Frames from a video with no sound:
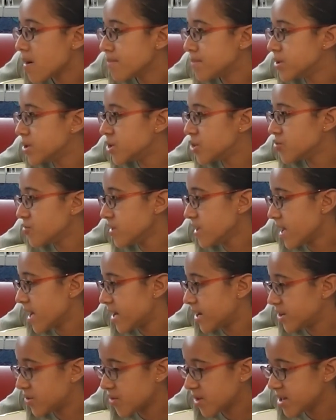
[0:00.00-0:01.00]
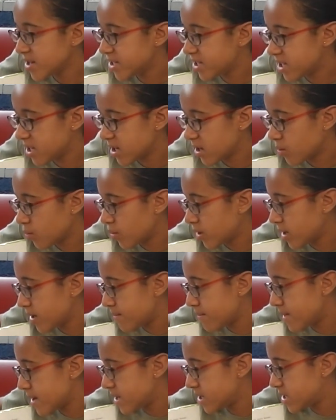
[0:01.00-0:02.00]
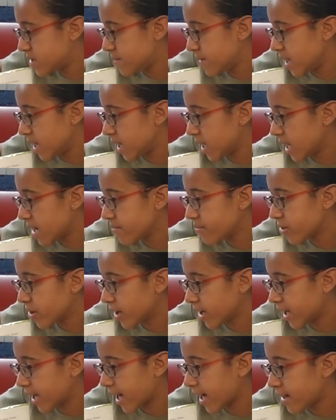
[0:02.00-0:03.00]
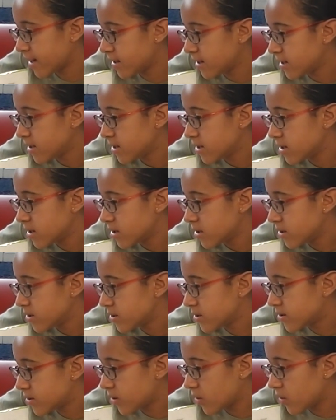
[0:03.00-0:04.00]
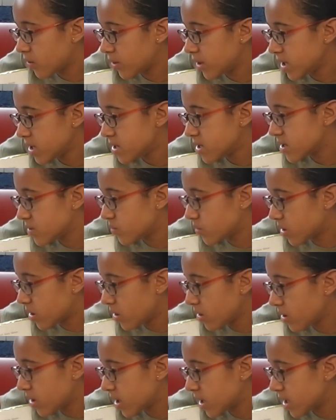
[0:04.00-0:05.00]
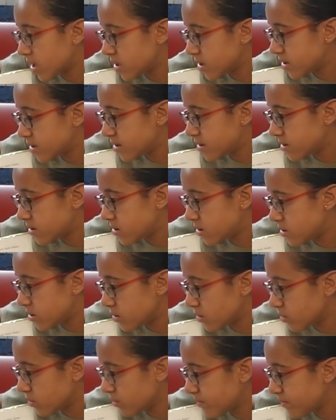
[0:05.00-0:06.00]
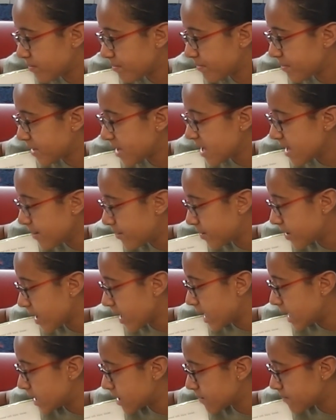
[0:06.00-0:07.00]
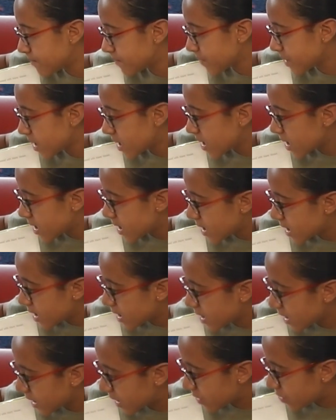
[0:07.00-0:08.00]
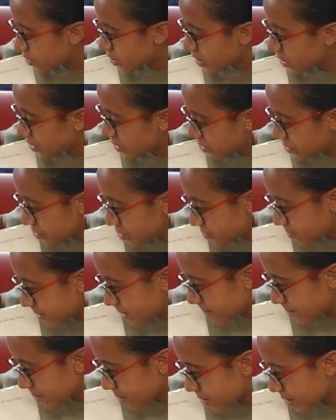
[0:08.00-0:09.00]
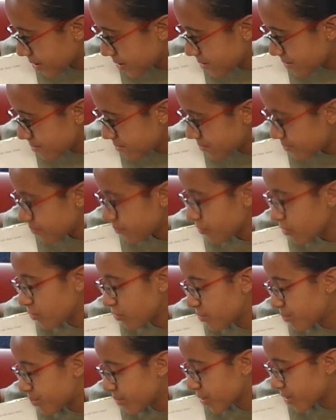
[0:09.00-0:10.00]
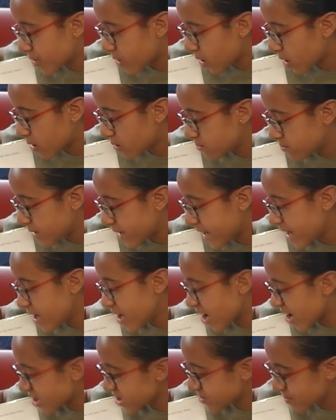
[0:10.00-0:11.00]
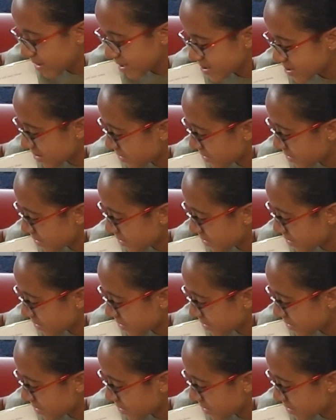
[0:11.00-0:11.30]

But Dewey had no idea what it meant to be a library cat, so he did what all kittens do. He played. He lounged on a newspaper, rode the book cart, and knocked pens